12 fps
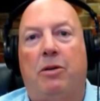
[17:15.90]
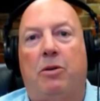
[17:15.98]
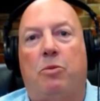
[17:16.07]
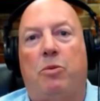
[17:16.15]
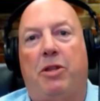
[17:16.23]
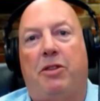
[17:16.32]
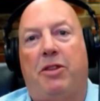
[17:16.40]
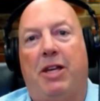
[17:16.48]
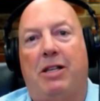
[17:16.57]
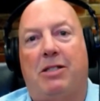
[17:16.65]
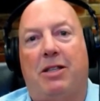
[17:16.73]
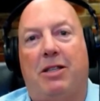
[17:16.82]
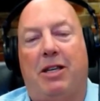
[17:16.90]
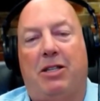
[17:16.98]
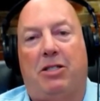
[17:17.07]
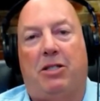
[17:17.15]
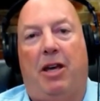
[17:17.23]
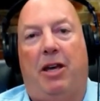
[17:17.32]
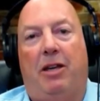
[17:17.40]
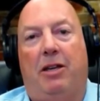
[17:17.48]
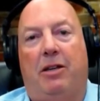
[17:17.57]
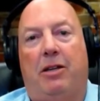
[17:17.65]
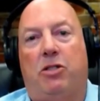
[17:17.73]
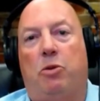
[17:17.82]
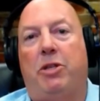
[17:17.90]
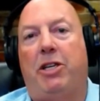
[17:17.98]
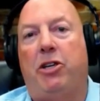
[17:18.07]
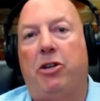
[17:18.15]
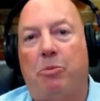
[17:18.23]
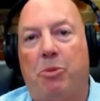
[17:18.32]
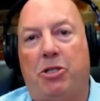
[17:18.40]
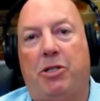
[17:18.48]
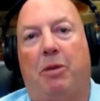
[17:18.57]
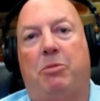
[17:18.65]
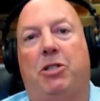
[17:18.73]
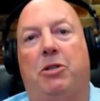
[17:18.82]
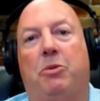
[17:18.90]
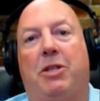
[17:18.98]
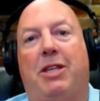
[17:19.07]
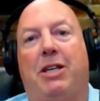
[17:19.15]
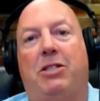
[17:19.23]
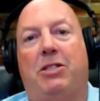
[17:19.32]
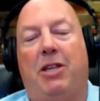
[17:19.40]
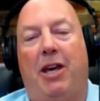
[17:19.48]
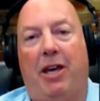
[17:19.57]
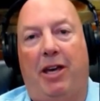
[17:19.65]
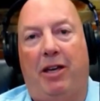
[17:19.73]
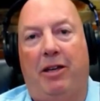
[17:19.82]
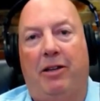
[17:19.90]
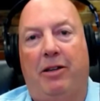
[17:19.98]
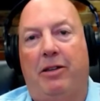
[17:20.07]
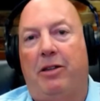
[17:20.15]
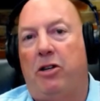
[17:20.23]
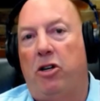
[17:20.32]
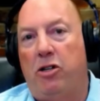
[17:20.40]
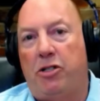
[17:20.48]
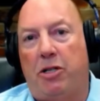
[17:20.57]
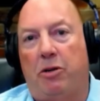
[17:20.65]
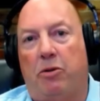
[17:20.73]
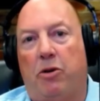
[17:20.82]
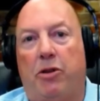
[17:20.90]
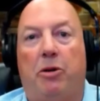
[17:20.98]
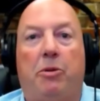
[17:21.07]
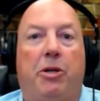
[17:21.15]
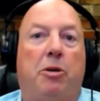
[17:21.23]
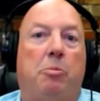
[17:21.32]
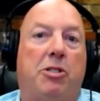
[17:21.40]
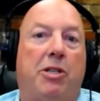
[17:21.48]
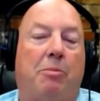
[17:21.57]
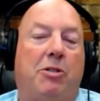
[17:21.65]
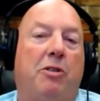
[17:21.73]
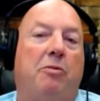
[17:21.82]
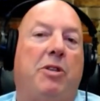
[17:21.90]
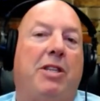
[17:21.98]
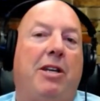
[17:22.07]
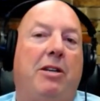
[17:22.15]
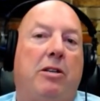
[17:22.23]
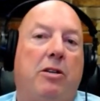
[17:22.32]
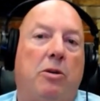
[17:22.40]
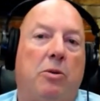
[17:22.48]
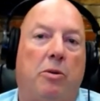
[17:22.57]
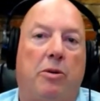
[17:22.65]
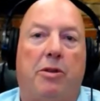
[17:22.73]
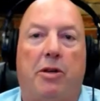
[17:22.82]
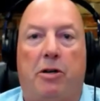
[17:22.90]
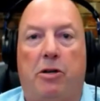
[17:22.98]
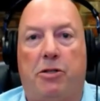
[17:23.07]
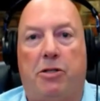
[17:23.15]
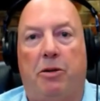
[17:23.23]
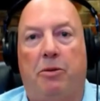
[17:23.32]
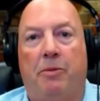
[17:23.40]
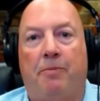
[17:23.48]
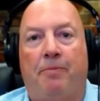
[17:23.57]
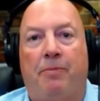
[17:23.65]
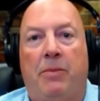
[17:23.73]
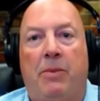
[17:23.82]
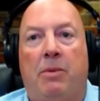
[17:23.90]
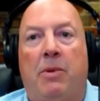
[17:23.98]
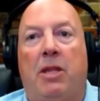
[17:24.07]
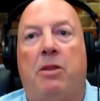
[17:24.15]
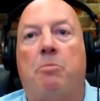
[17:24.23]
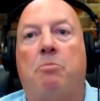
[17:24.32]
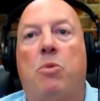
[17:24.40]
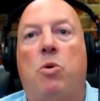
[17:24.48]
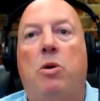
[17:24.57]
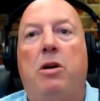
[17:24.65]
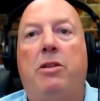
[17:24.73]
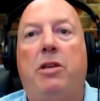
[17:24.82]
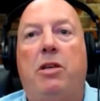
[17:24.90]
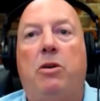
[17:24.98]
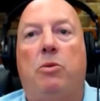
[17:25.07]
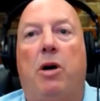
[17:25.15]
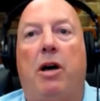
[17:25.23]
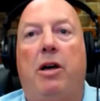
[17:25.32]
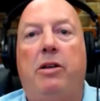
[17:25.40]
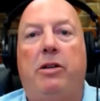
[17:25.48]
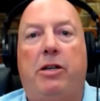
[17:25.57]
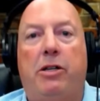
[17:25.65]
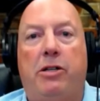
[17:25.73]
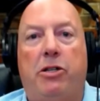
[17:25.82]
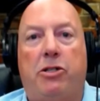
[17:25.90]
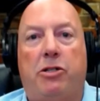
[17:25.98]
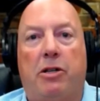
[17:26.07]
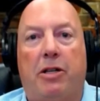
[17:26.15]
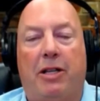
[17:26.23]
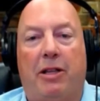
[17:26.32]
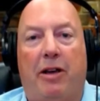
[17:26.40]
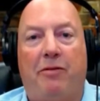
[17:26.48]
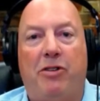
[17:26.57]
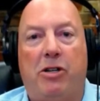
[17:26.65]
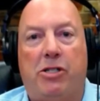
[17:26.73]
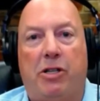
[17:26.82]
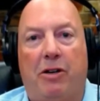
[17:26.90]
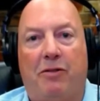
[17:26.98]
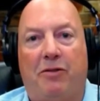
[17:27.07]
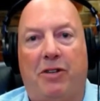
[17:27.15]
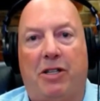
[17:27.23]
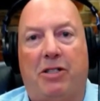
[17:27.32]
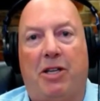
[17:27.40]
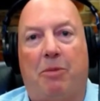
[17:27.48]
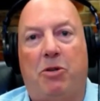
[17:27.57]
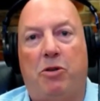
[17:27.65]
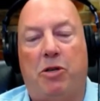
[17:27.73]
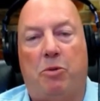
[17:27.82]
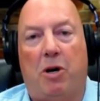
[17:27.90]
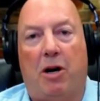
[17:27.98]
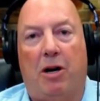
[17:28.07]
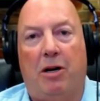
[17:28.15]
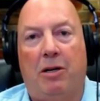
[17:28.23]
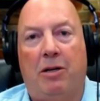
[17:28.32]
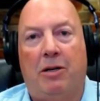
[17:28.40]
with things that they say. It's only your perception of what they say that hurts you, or your perception of what they do that hurts you. The more that you unconditionally love yourself and accept who you are,